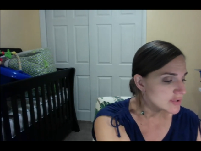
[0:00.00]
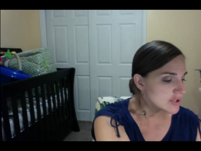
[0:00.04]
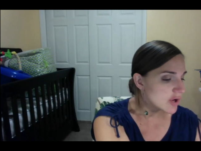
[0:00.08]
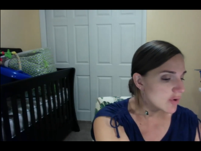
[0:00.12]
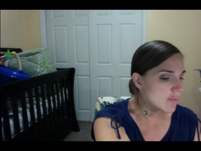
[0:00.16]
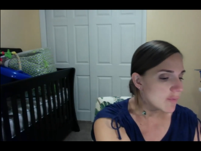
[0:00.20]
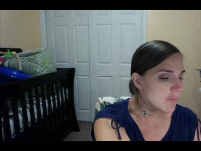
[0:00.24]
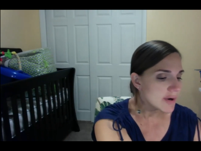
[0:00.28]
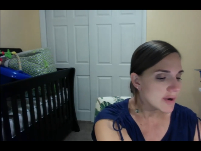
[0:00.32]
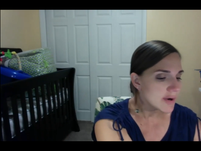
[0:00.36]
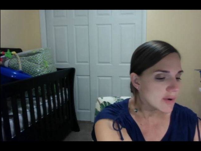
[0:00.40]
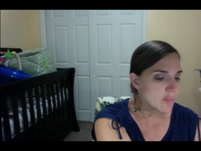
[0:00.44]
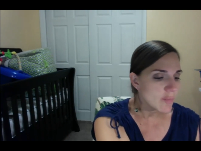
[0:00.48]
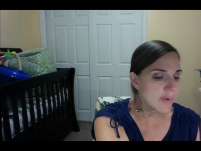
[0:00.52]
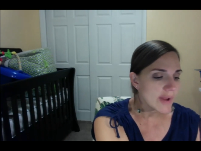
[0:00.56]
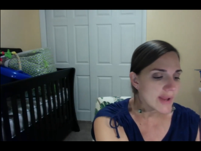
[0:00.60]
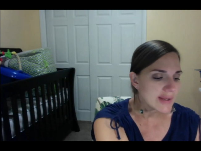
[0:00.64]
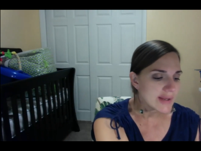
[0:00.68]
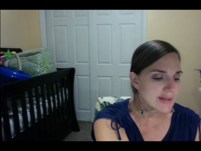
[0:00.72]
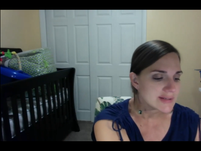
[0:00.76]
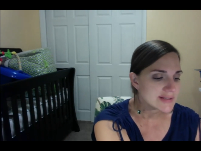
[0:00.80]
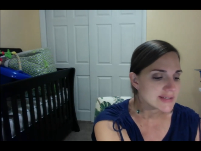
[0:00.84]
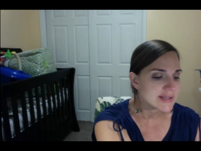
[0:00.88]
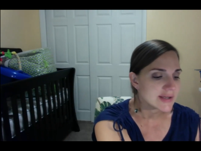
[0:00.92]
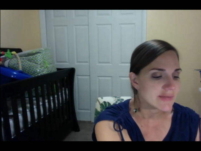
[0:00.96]
the end of
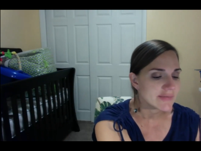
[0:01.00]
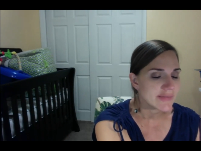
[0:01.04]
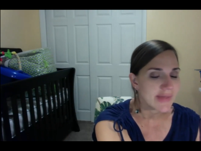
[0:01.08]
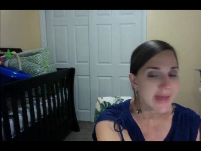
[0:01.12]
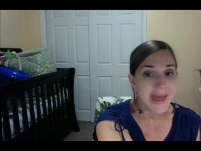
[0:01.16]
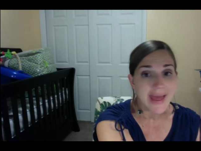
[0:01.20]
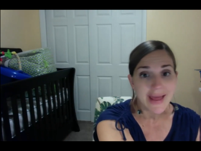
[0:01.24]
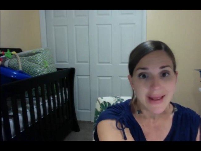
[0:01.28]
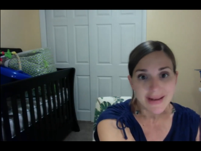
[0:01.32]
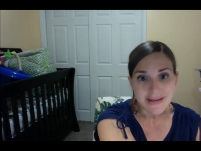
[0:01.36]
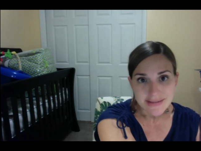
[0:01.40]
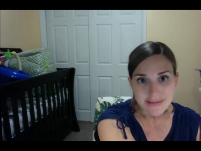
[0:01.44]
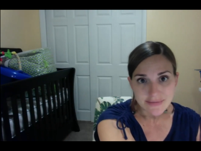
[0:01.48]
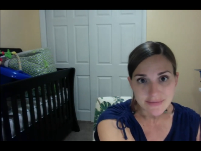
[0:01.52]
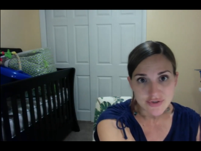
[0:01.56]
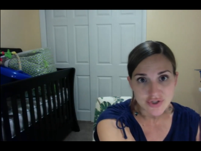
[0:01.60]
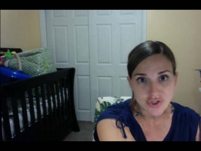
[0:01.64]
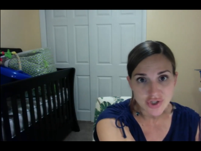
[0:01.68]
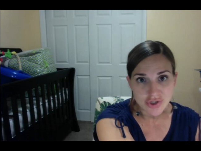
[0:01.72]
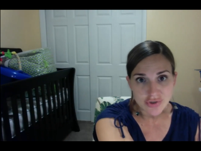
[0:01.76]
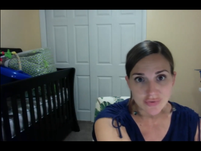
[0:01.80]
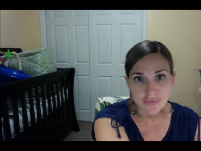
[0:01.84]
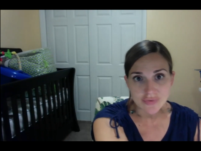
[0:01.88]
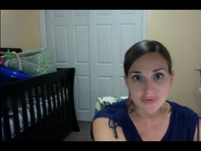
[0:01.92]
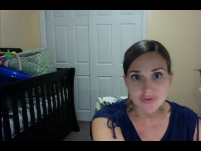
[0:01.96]
June to start thinking
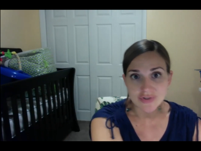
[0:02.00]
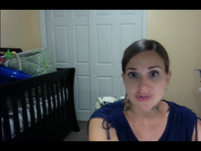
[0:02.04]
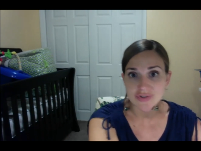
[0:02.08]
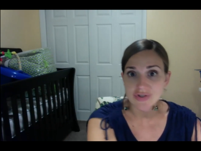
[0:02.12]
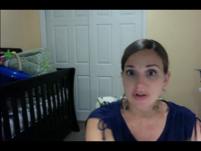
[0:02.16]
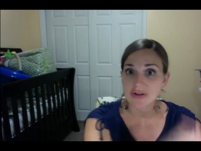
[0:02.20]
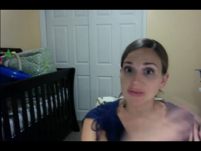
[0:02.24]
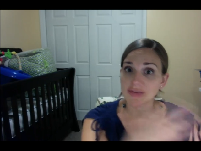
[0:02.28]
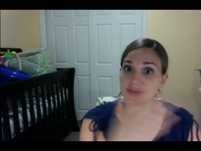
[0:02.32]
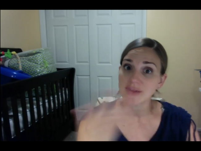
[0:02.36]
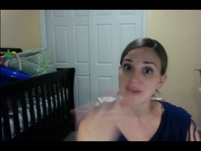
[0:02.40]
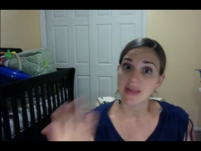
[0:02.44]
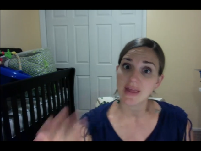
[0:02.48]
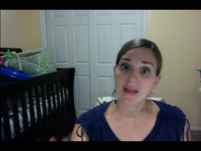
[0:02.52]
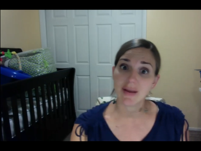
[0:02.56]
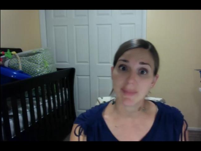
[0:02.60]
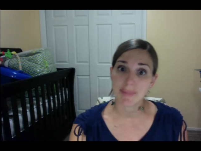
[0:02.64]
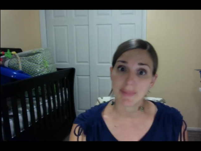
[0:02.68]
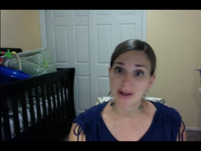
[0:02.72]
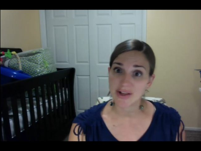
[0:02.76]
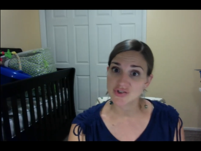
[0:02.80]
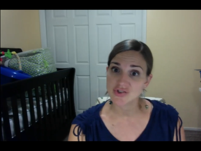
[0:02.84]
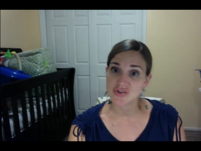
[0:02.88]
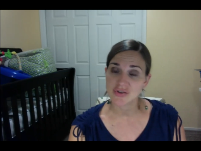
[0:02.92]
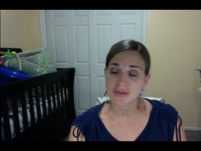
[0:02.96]
about July, because
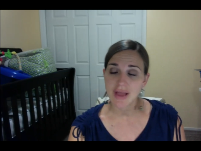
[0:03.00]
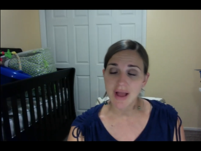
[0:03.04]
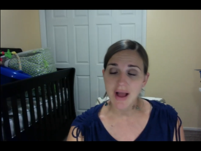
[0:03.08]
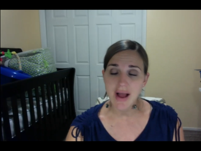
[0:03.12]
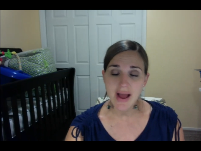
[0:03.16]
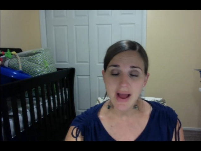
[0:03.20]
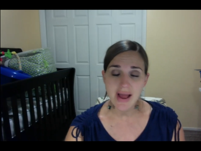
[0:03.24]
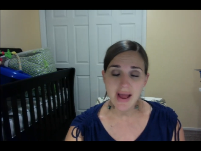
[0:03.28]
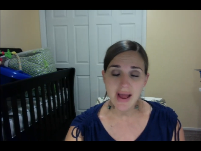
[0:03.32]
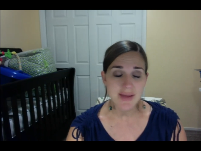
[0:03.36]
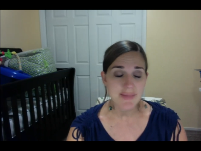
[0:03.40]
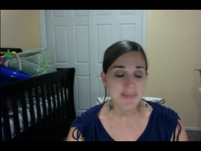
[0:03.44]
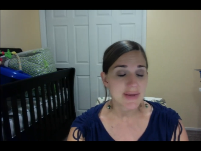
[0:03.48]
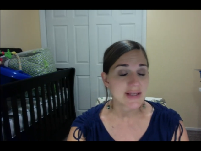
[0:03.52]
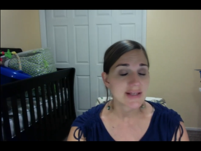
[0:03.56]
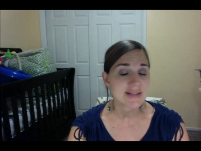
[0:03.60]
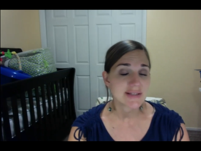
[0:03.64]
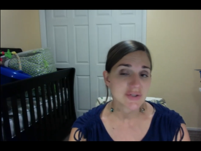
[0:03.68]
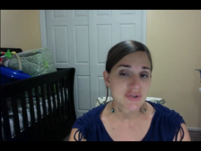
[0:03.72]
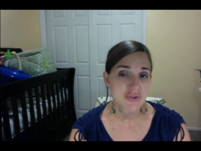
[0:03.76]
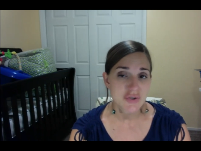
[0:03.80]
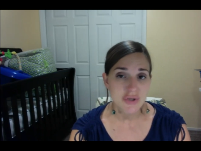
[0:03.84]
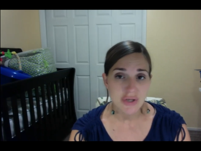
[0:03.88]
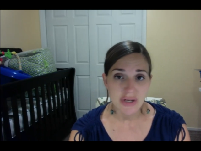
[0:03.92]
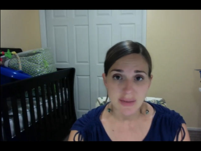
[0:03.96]
then you're going to be behind.
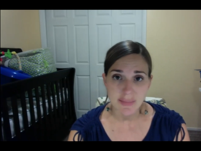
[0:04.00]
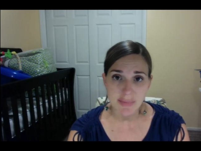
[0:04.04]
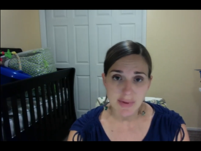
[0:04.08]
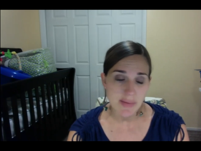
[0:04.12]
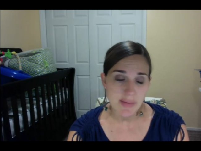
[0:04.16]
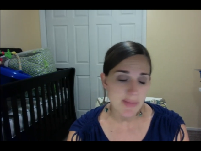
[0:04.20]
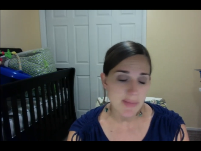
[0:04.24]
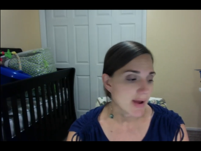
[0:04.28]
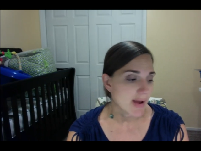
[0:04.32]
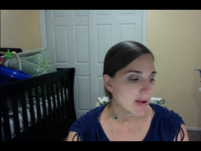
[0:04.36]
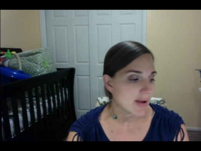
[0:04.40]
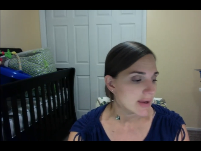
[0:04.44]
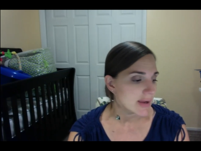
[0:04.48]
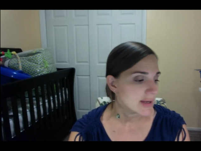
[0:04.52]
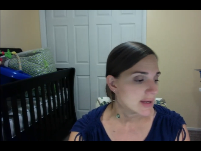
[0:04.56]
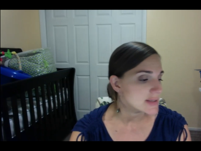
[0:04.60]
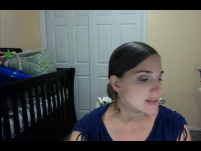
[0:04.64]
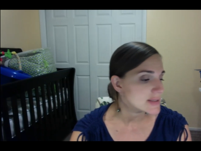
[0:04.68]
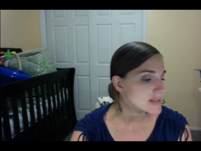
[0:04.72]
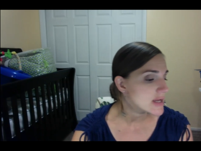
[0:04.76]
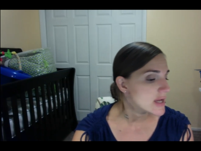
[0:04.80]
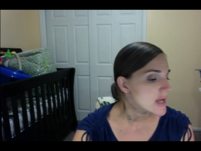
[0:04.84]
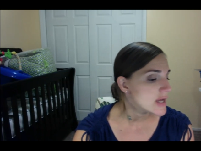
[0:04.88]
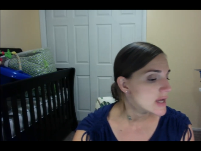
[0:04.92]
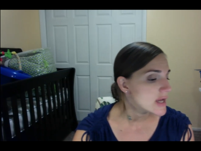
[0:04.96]
So before
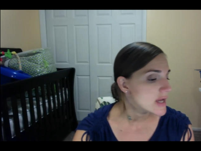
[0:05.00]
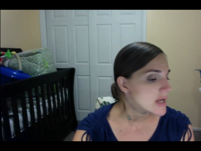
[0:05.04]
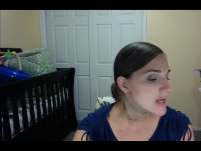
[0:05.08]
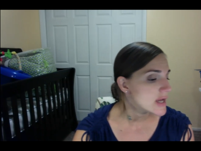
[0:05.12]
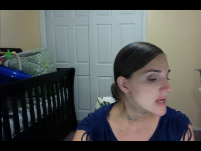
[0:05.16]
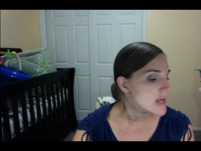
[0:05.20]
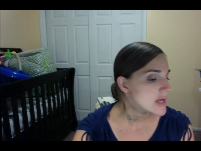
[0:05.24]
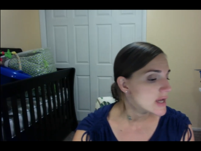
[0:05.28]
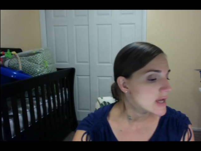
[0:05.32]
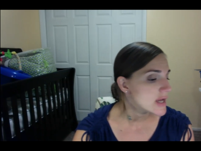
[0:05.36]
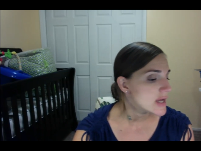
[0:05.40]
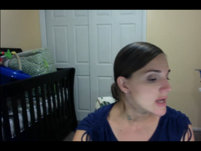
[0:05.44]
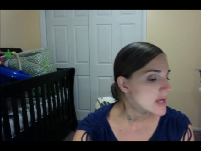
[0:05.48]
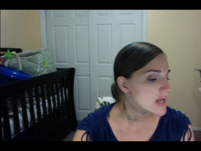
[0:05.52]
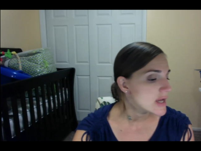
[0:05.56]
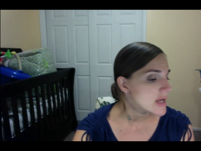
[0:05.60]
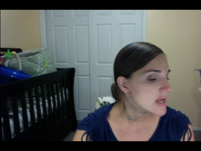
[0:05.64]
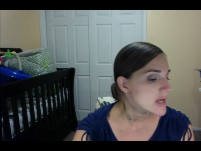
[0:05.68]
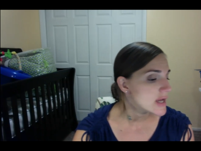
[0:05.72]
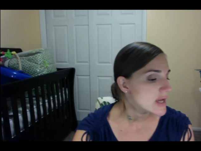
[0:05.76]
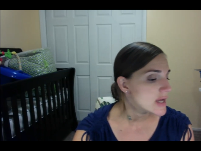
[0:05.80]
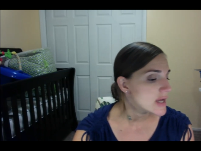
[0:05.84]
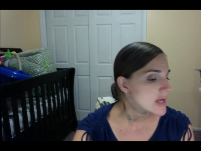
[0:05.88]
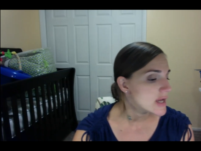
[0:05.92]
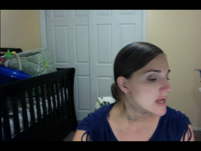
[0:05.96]
we jump too
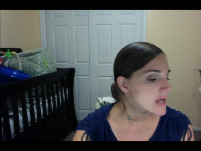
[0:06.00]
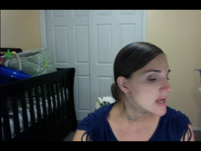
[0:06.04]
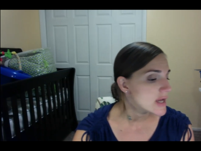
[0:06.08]
far,